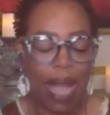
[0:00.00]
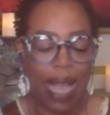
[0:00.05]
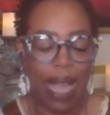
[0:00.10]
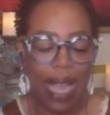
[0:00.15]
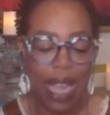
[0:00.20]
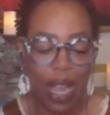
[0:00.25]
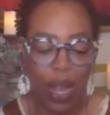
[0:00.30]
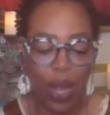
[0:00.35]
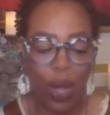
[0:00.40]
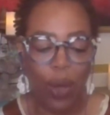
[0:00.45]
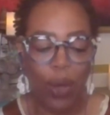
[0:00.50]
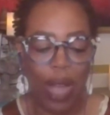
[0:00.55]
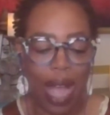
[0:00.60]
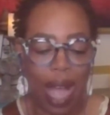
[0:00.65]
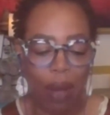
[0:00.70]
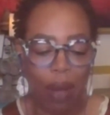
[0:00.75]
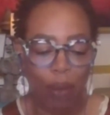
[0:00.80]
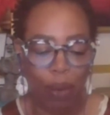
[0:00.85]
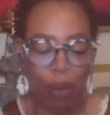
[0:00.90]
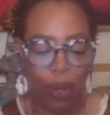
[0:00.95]
My ego
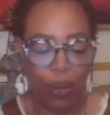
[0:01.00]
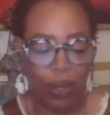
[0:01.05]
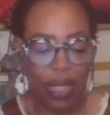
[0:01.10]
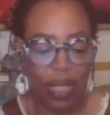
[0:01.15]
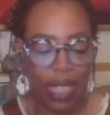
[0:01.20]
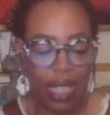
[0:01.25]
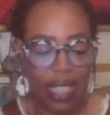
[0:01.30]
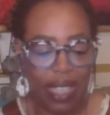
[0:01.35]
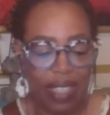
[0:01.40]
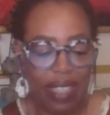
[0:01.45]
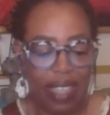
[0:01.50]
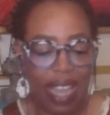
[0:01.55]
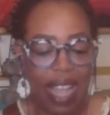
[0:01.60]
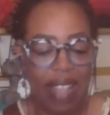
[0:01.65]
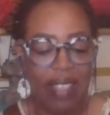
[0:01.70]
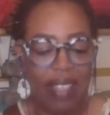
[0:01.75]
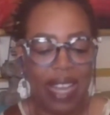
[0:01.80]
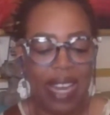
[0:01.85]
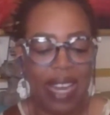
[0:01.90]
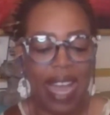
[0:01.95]
got wounded,
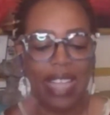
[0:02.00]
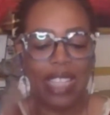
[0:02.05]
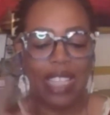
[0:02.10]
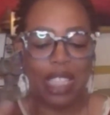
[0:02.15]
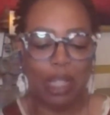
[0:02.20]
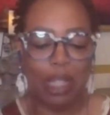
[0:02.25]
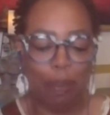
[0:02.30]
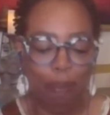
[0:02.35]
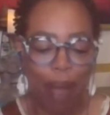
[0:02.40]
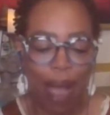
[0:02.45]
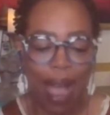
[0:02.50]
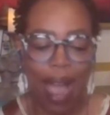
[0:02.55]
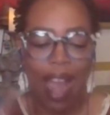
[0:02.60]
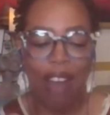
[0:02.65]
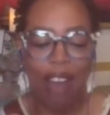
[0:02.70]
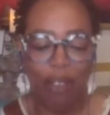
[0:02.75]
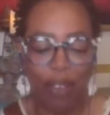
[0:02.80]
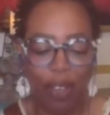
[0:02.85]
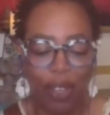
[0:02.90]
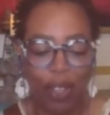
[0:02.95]
and then I
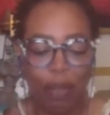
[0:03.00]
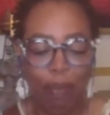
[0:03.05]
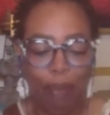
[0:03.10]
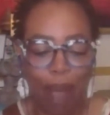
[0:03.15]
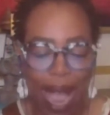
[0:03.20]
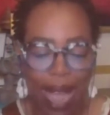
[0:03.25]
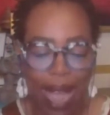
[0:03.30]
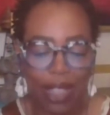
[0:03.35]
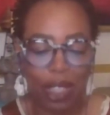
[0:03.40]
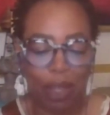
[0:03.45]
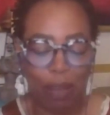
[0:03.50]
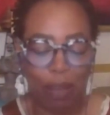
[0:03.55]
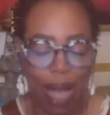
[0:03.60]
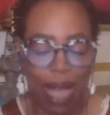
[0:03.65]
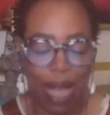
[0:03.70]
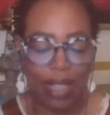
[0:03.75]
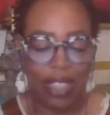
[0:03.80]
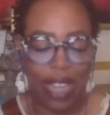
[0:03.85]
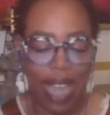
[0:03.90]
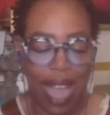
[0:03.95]
spiraled back to
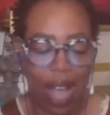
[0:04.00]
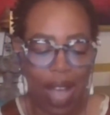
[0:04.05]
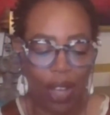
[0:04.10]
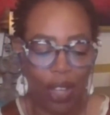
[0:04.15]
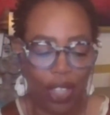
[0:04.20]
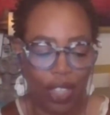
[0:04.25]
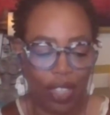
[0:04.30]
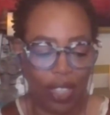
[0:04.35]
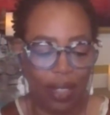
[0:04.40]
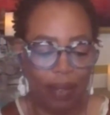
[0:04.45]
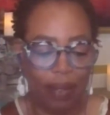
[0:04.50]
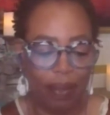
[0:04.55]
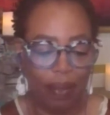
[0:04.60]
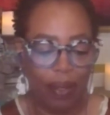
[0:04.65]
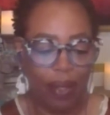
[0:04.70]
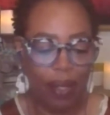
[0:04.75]
my childhood